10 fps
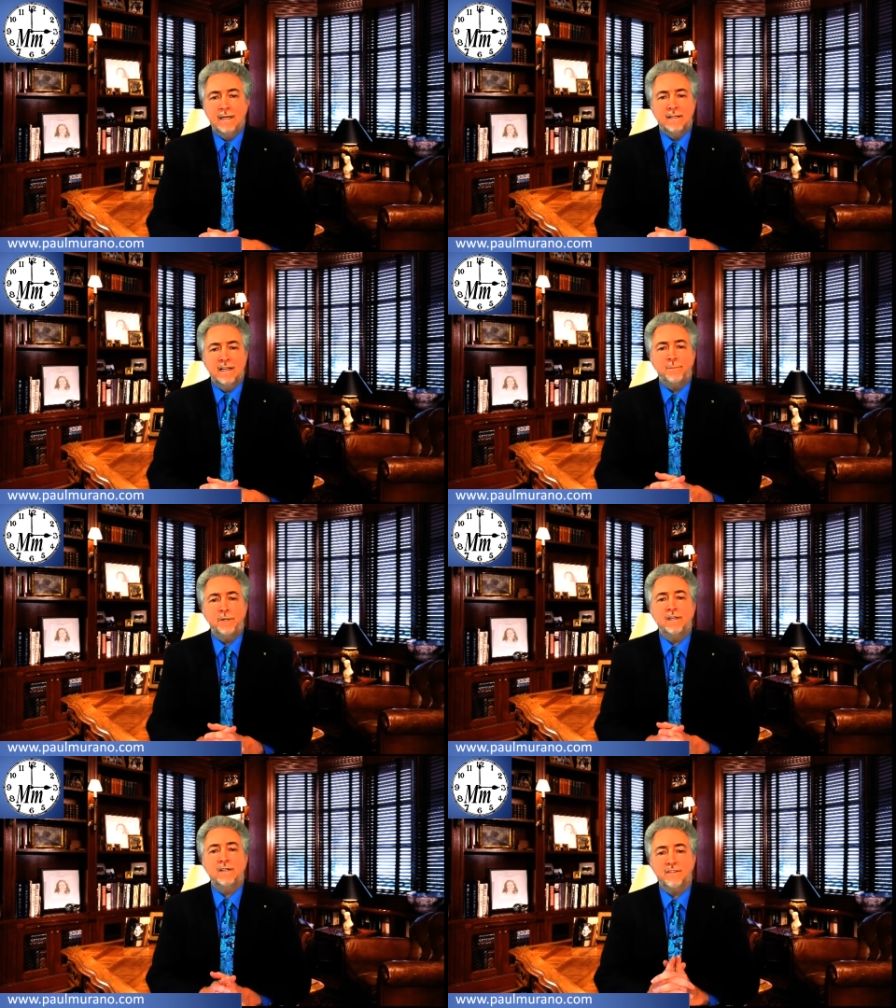That's
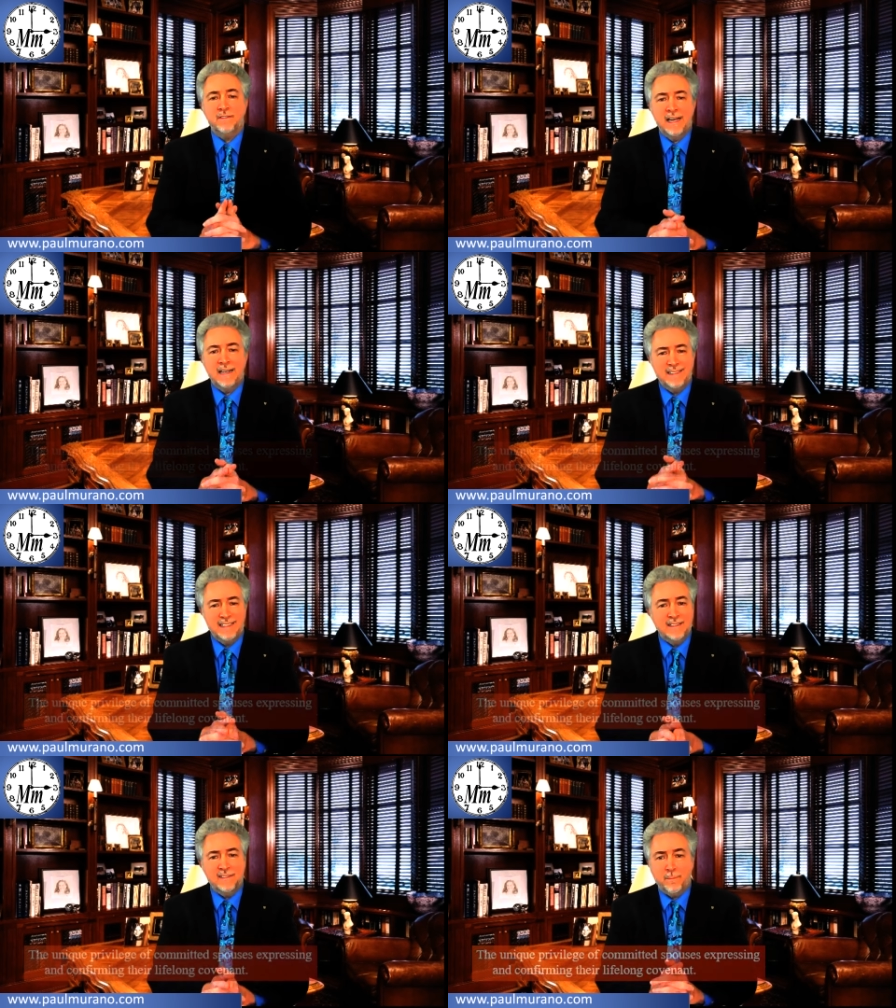because sex
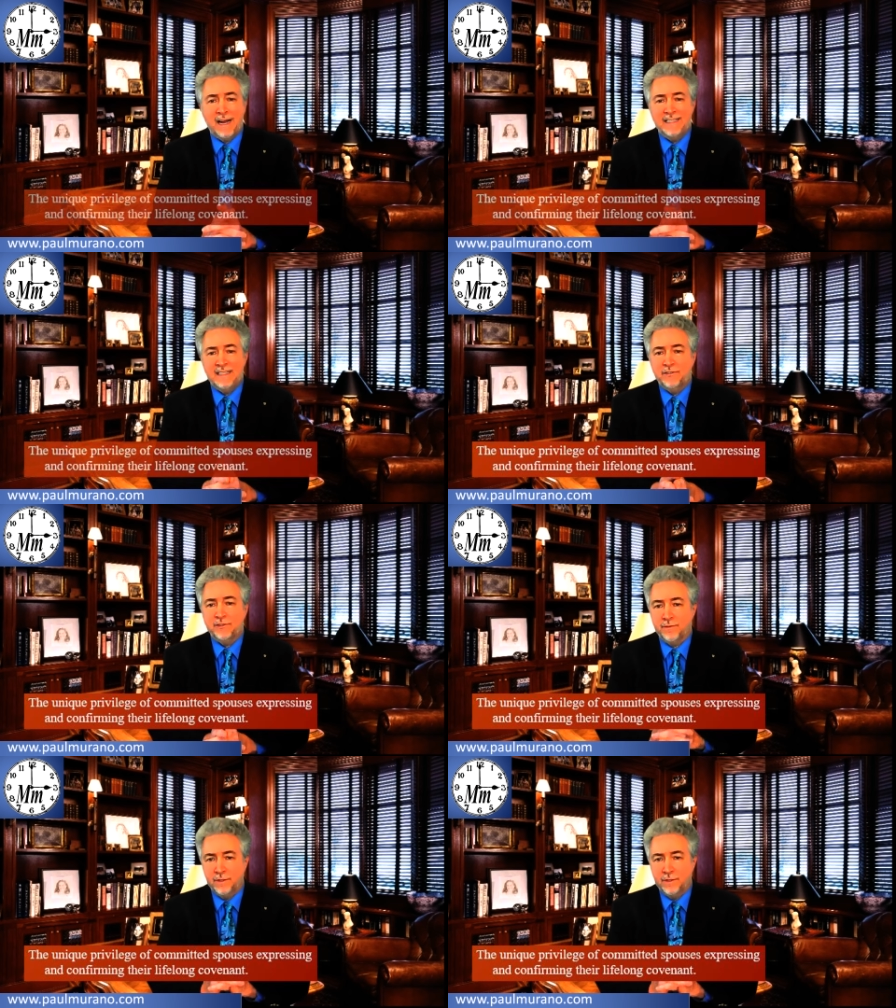is, by nature,